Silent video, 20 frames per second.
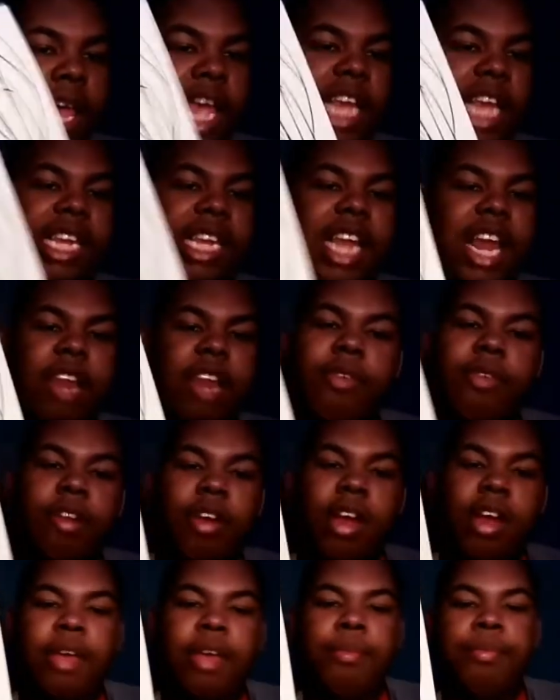It's not even
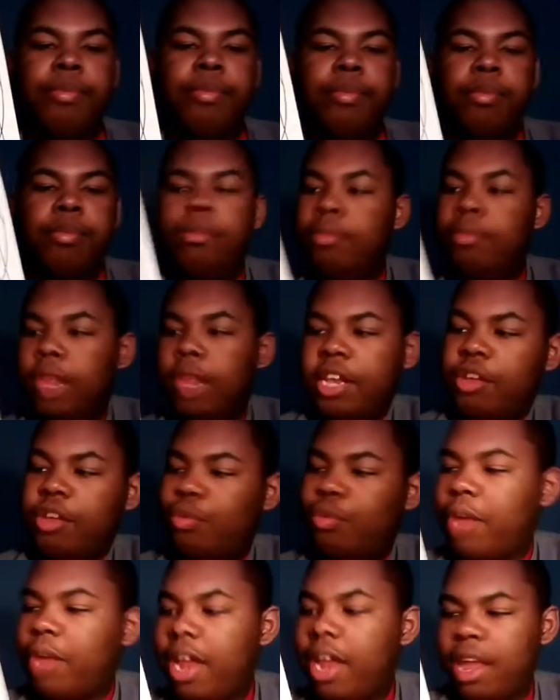on that. This
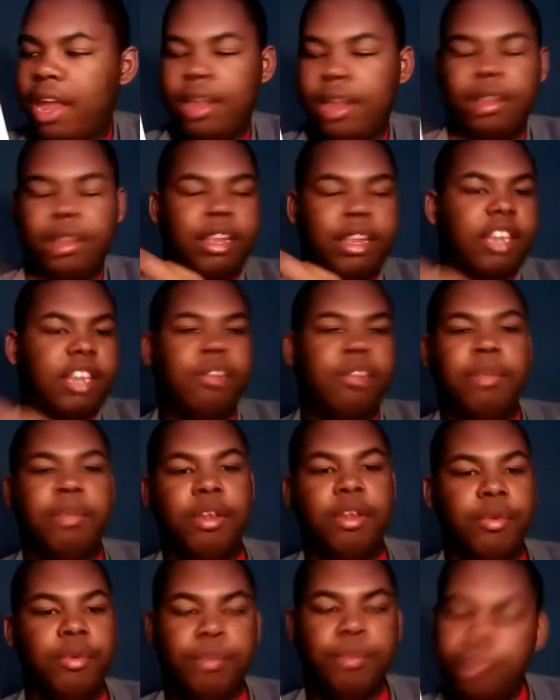is red. This is
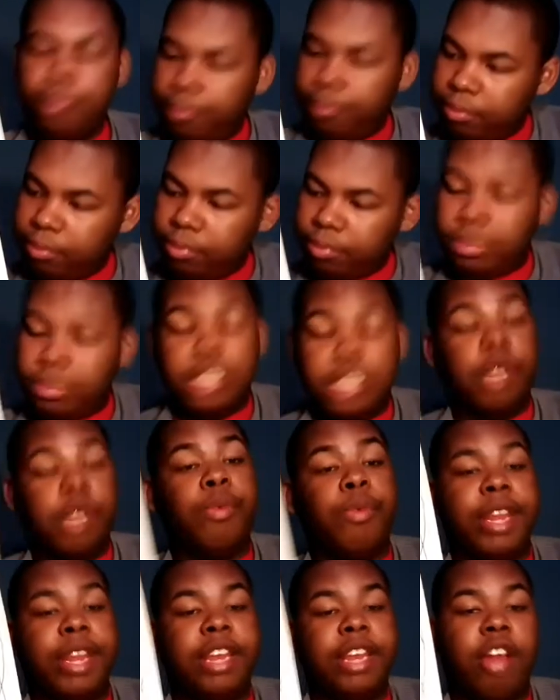blue. This is a
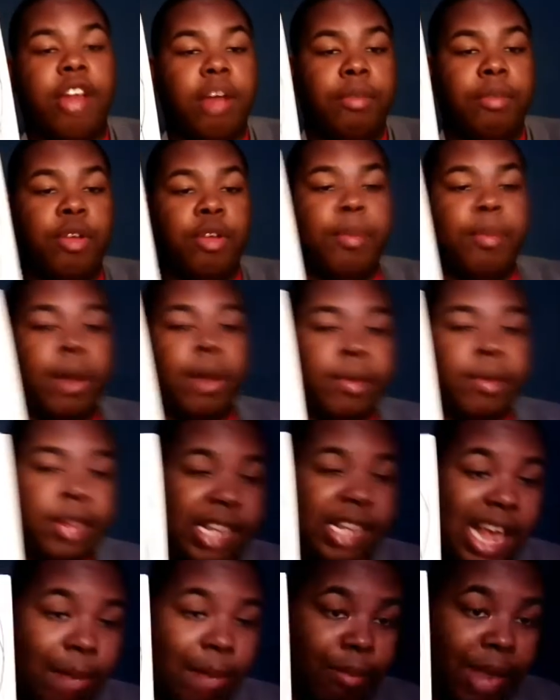really dark blue. It probably
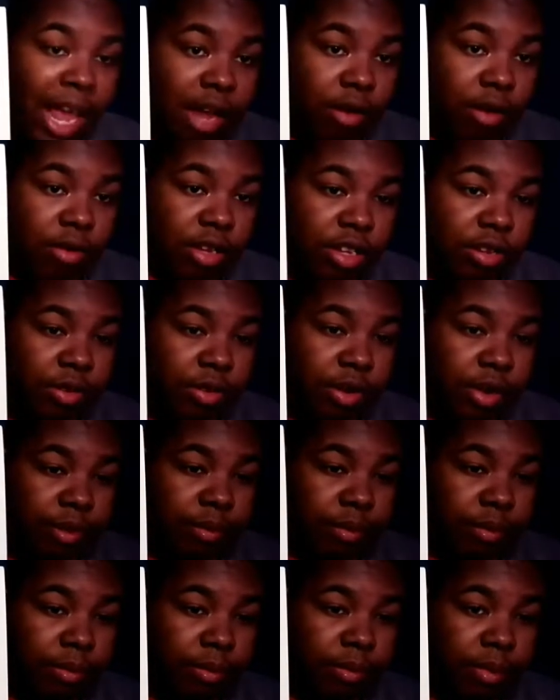looks like black on the
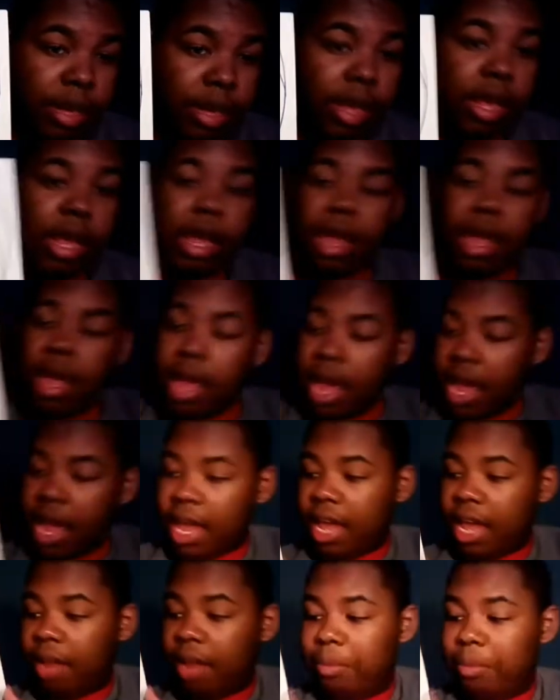screen,
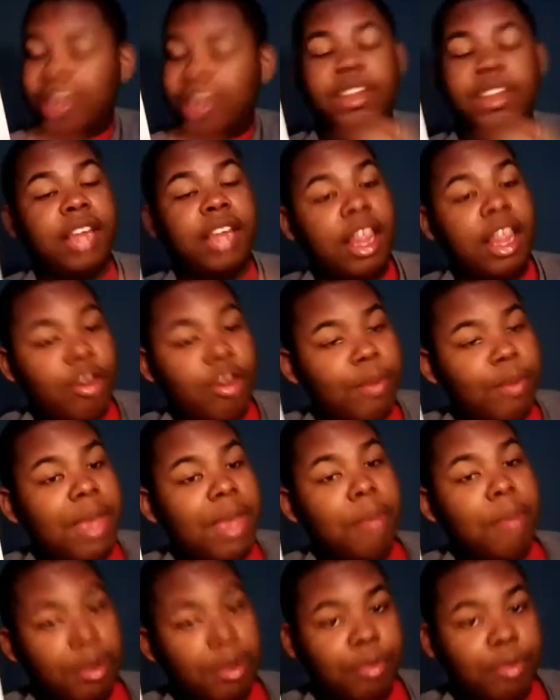and mixed together it
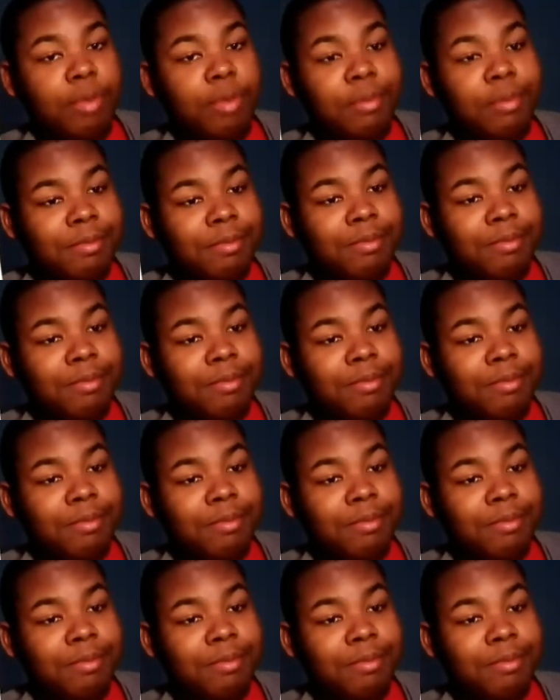made purple.